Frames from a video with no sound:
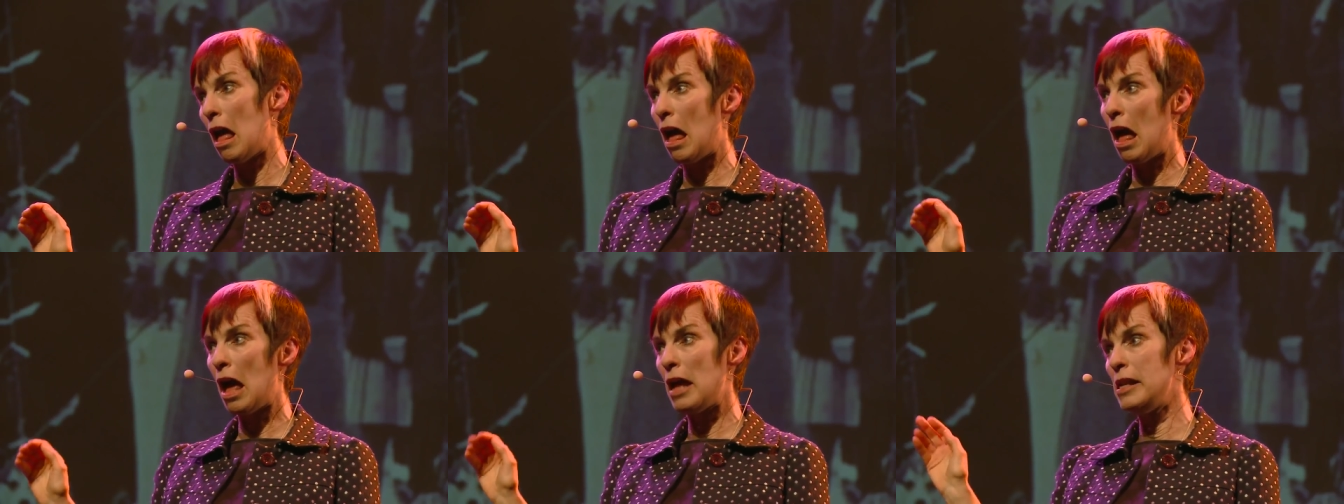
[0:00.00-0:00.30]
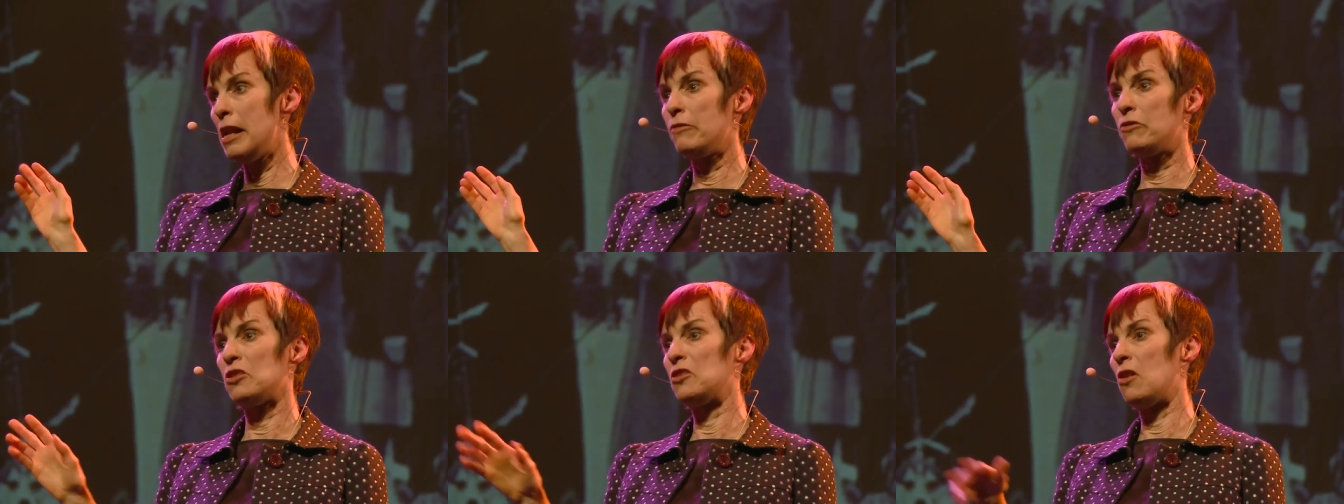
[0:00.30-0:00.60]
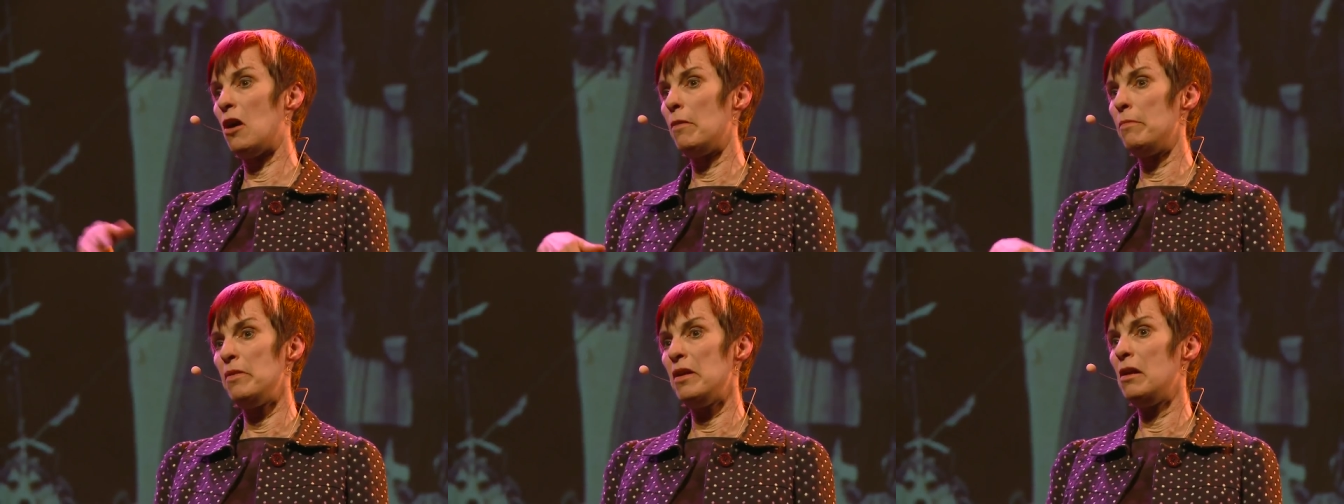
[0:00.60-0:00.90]
I never
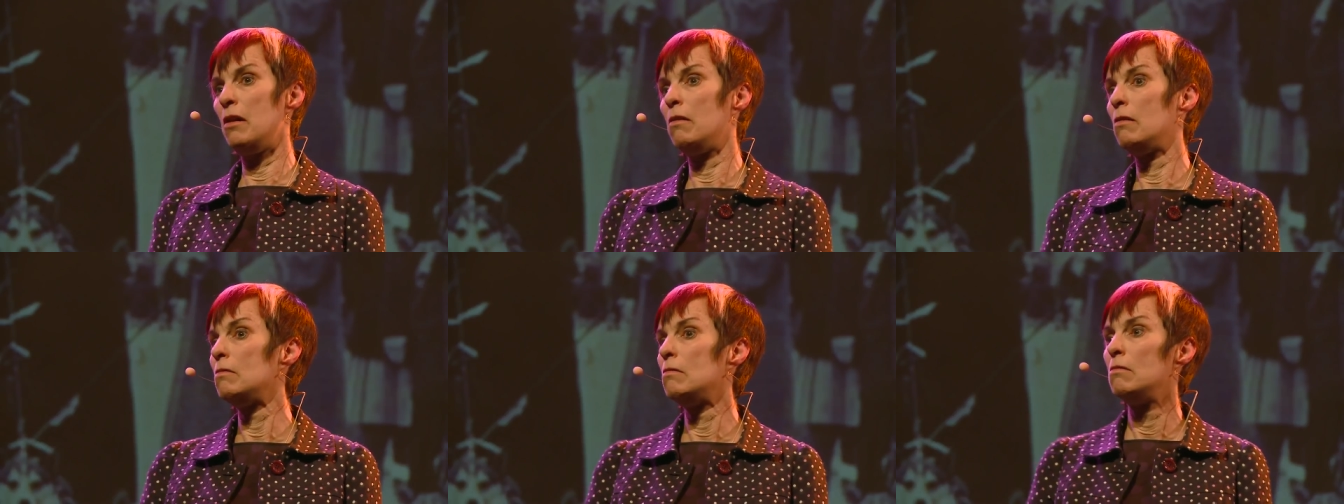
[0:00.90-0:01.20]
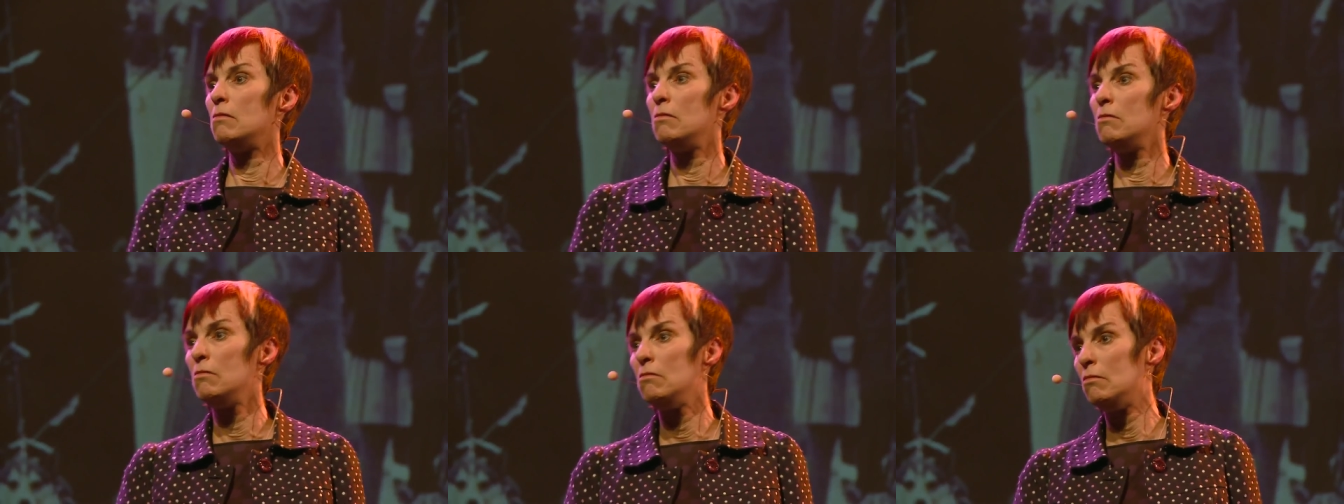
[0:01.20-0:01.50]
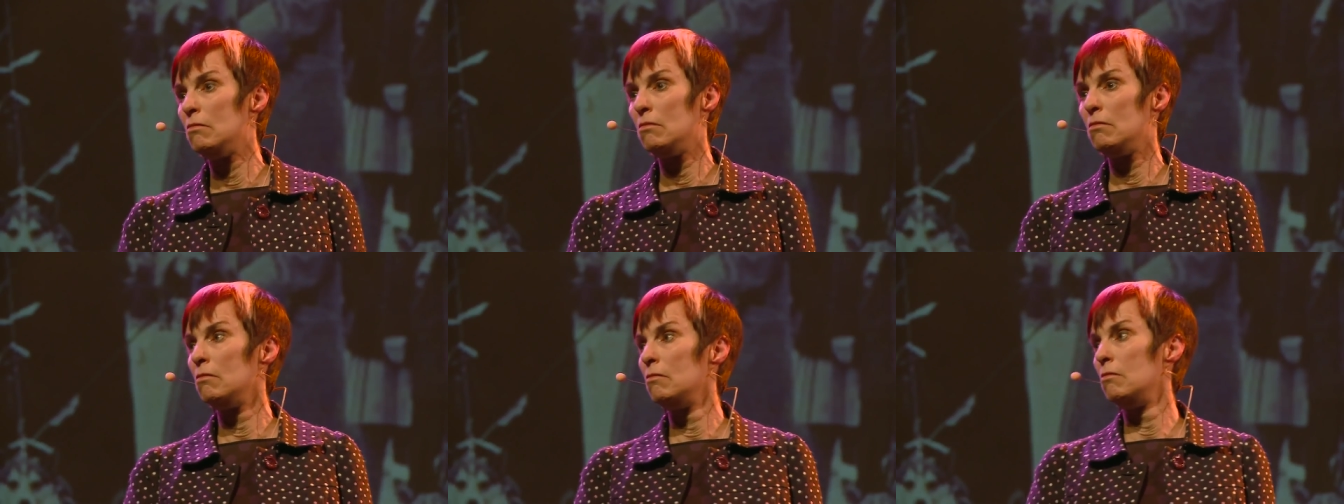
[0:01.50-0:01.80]
saw a bear.
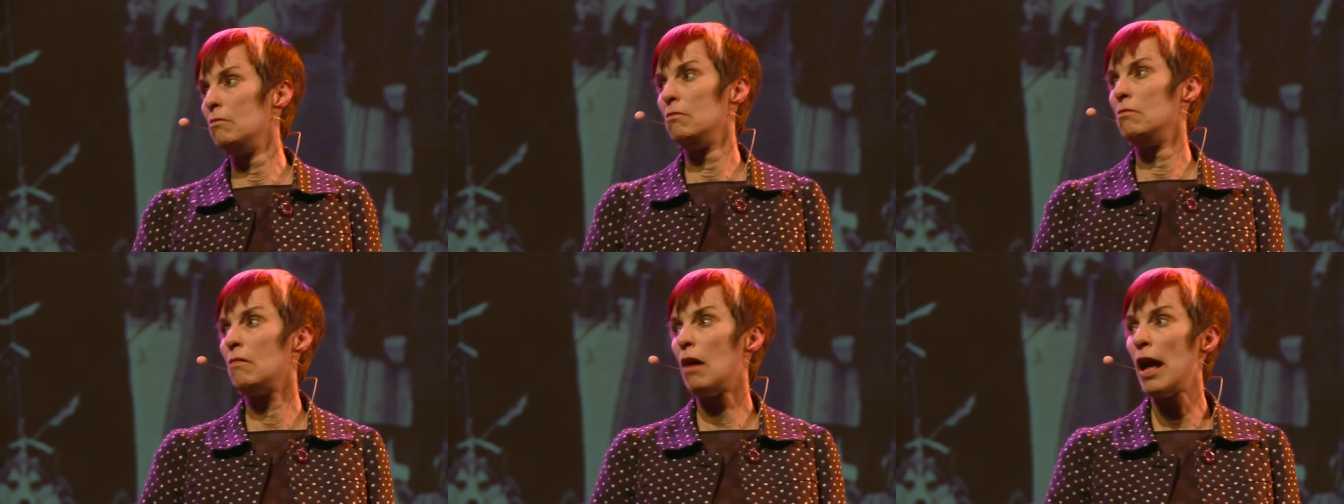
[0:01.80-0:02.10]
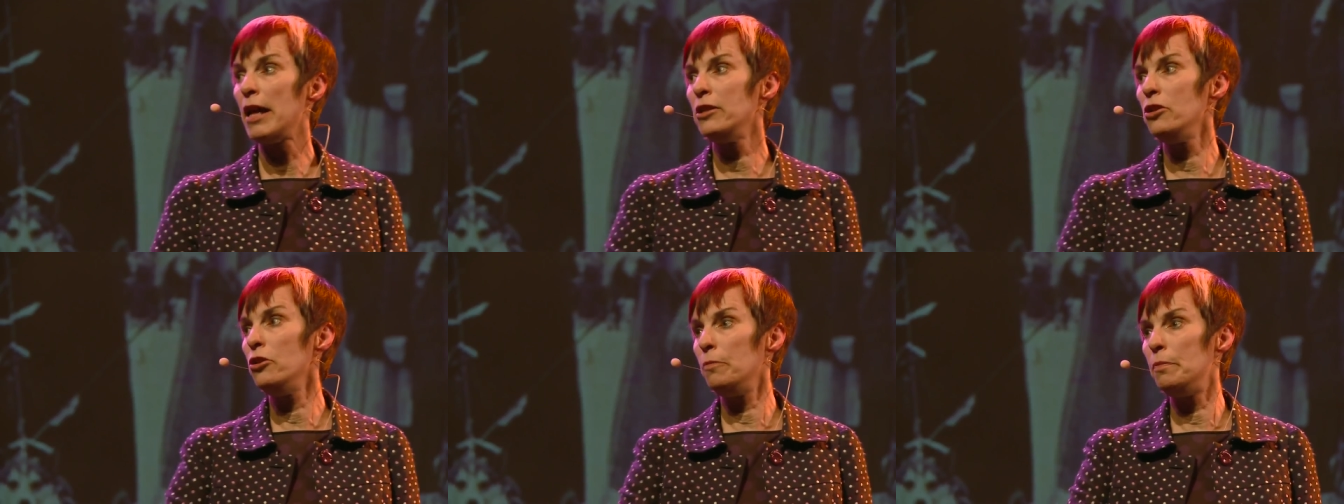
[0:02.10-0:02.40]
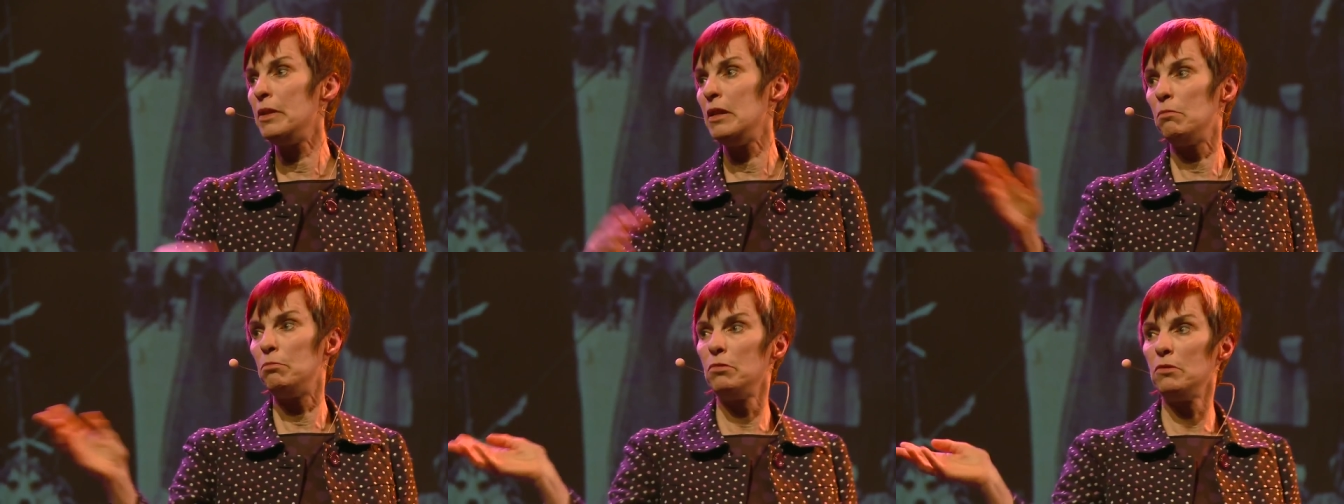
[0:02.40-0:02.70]
I knew
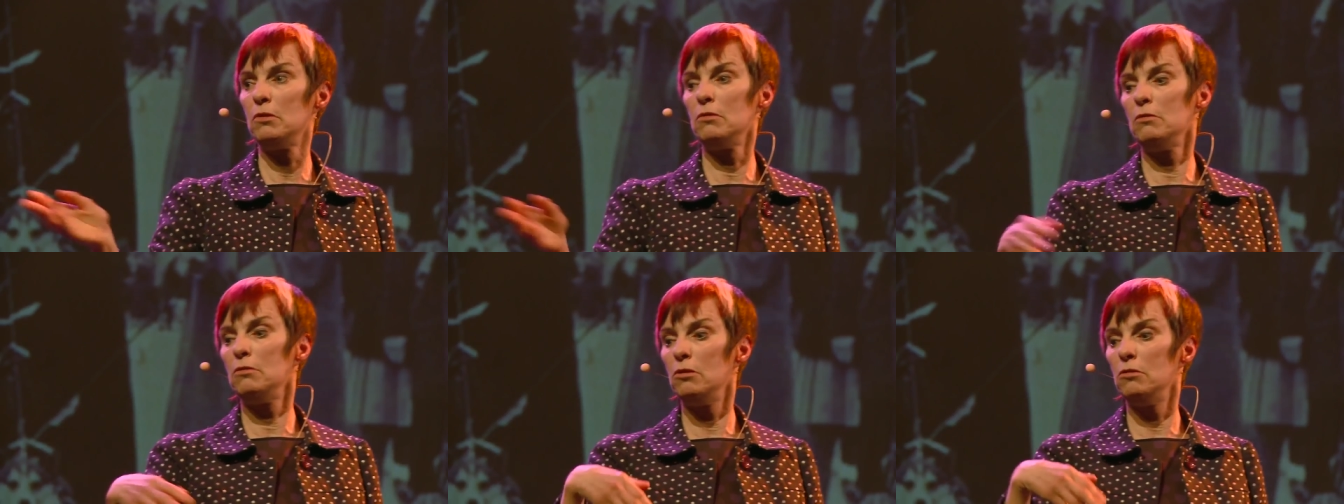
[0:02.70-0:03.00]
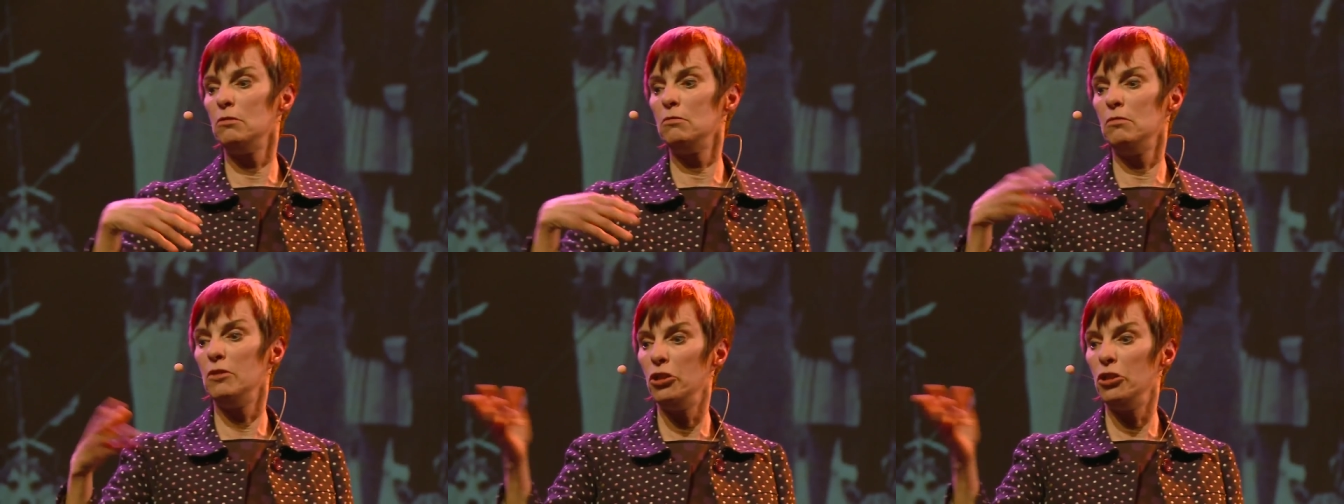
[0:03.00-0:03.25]
people who